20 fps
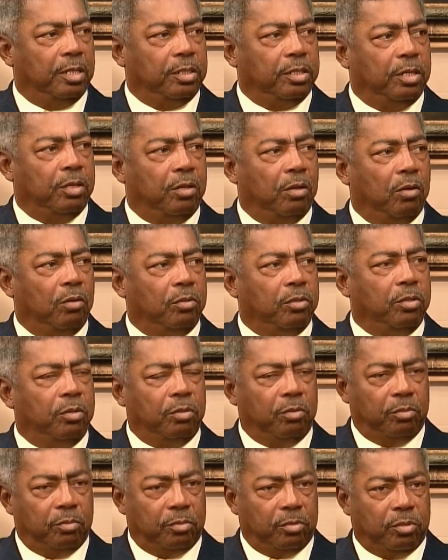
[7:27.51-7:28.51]
You know,
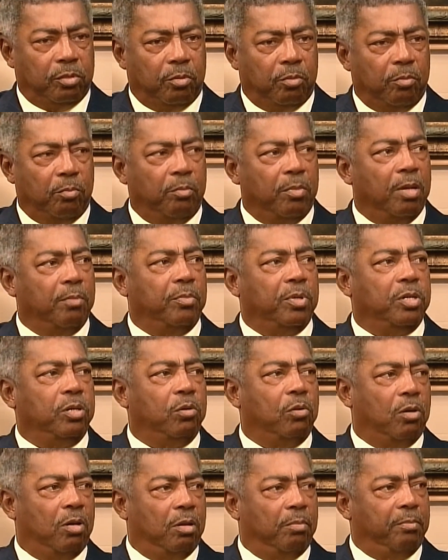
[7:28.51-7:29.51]
you remember
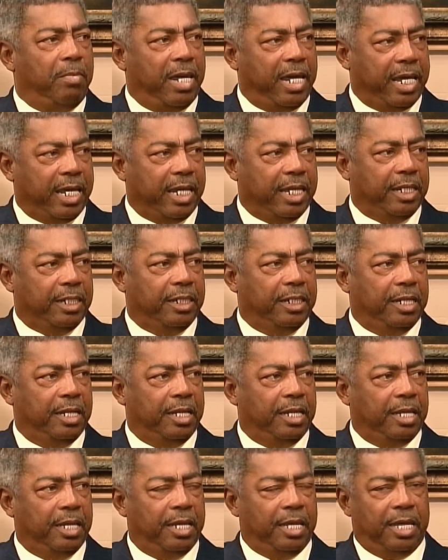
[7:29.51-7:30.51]
you are a man.
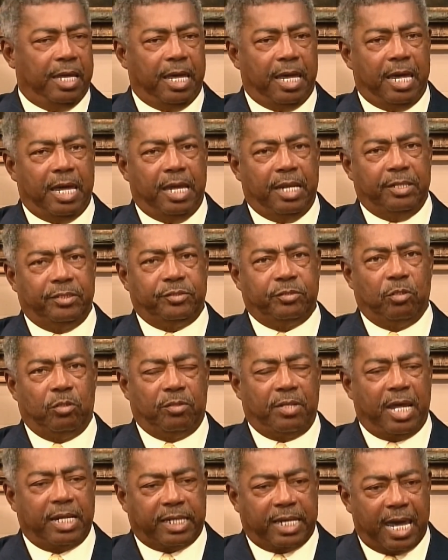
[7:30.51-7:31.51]
And so
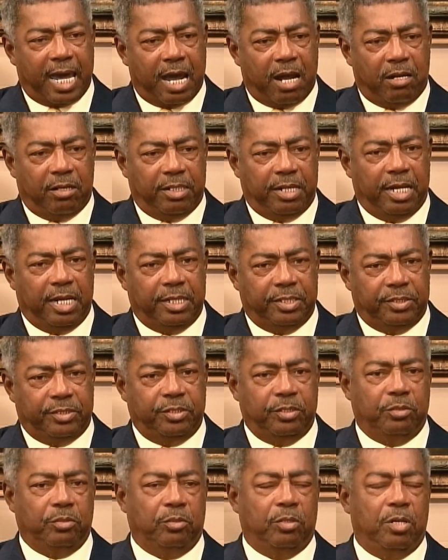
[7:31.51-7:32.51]
that carried
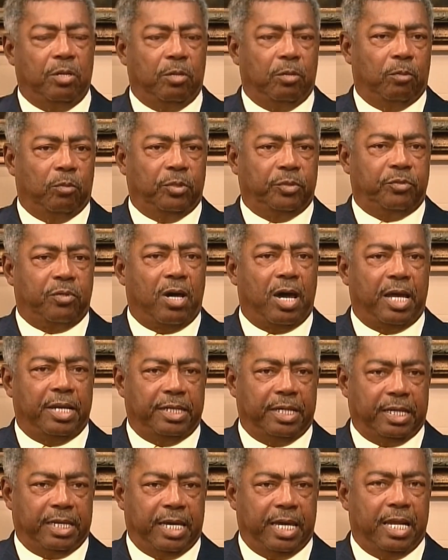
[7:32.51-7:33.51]
into, we're trying
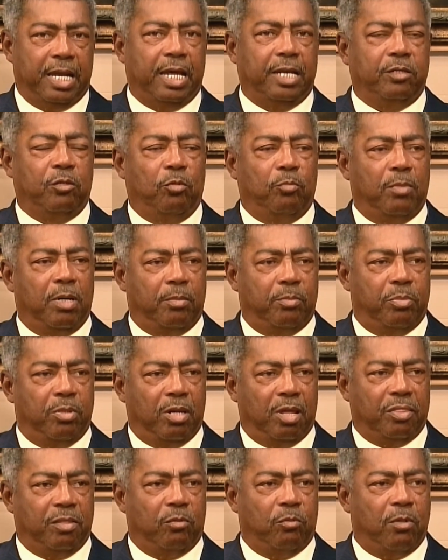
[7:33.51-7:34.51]
to get, I know my
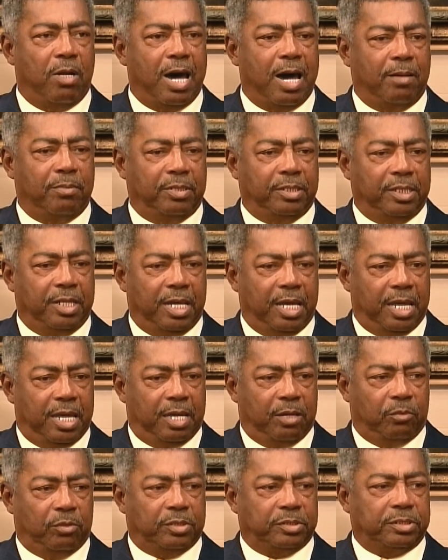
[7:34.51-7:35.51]
brother Robert
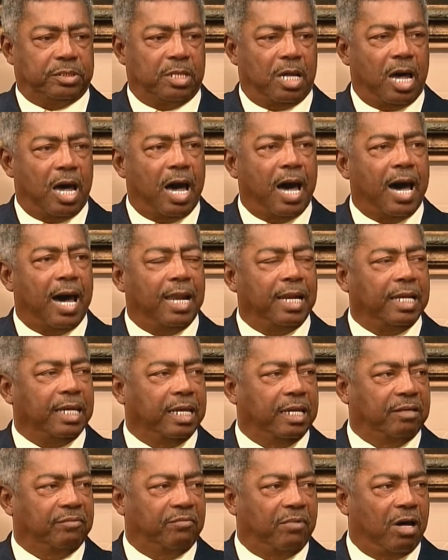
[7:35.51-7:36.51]
was
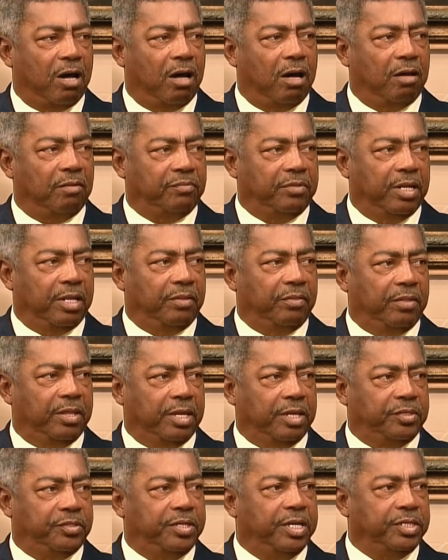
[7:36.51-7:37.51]
highly involved in
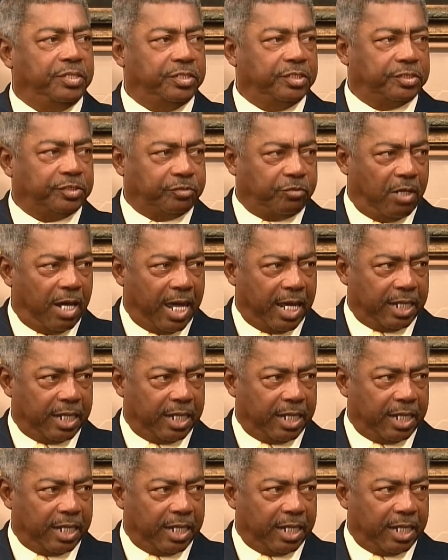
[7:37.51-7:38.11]
the teacher strike.